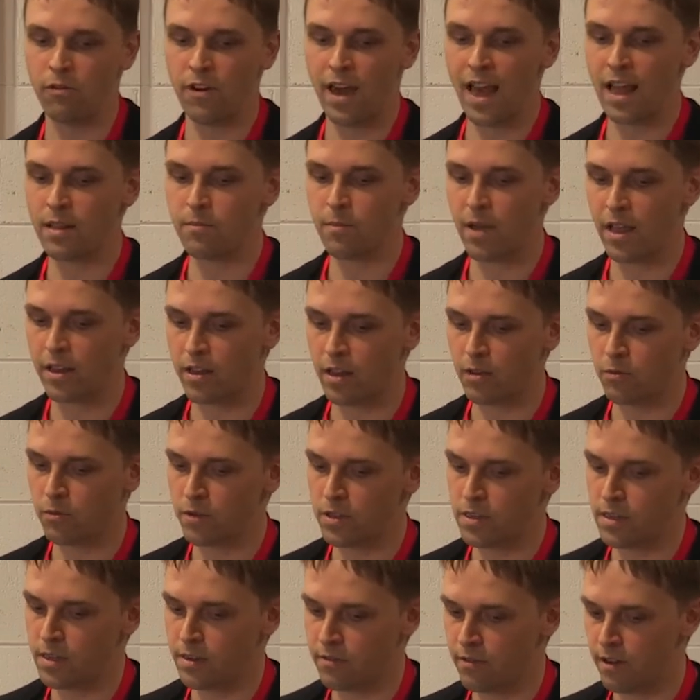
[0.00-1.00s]
add method,
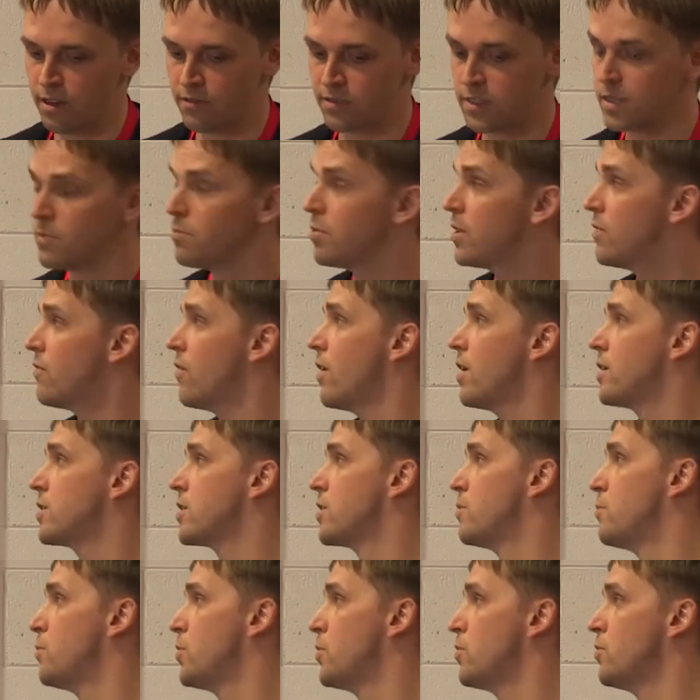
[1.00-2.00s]
we have
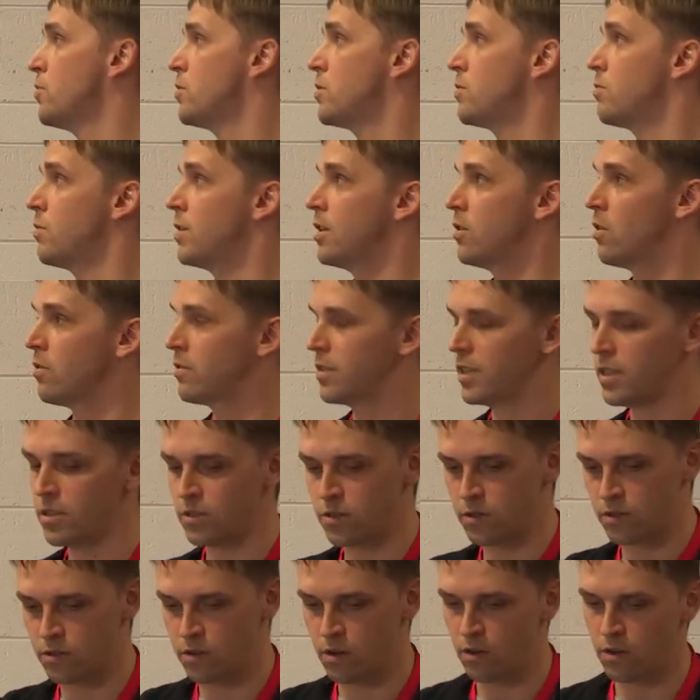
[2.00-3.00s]
simplified compute. We don't need
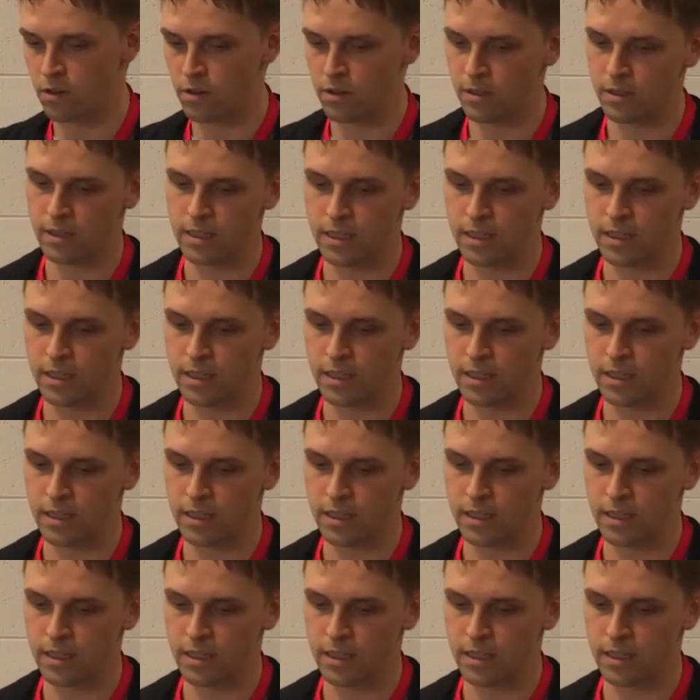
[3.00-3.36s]
to call